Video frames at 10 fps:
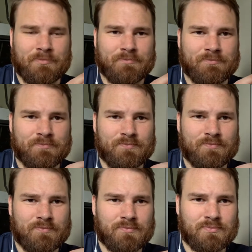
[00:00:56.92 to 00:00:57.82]

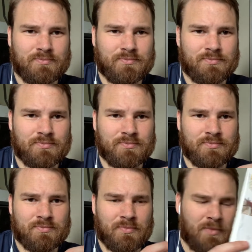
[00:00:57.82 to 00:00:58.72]

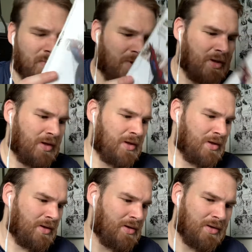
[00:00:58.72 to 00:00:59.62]
(silence)